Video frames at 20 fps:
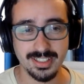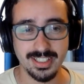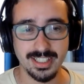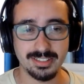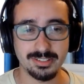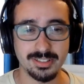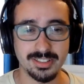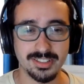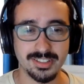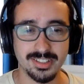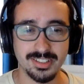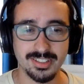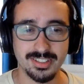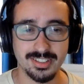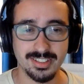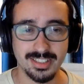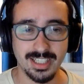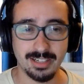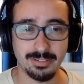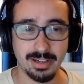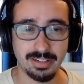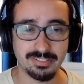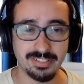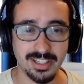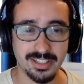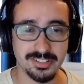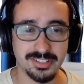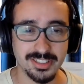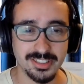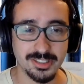And that was how I
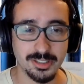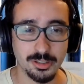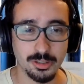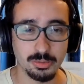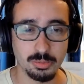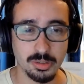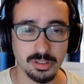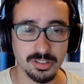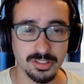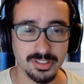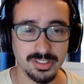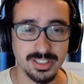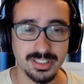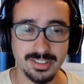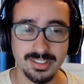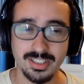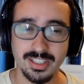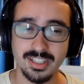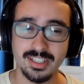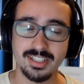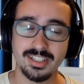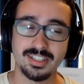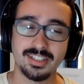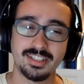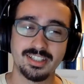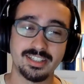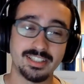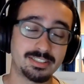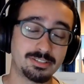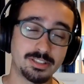found this whole world. And
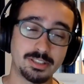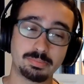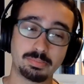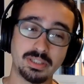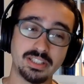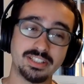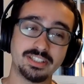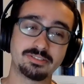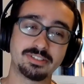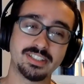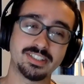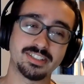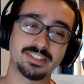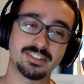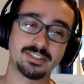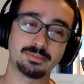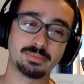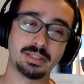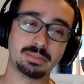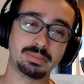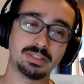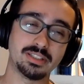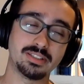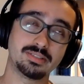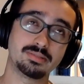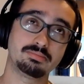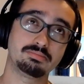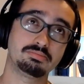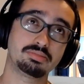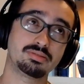it was pretty recent, so
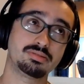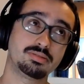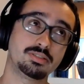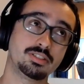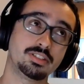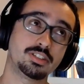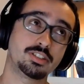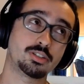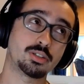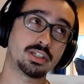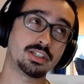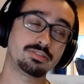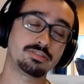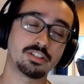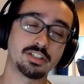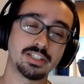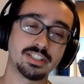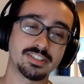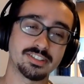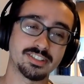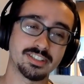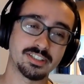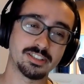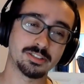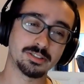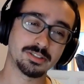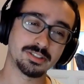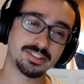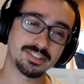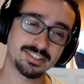maybe 3-4 years
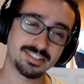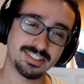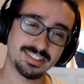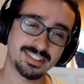ago.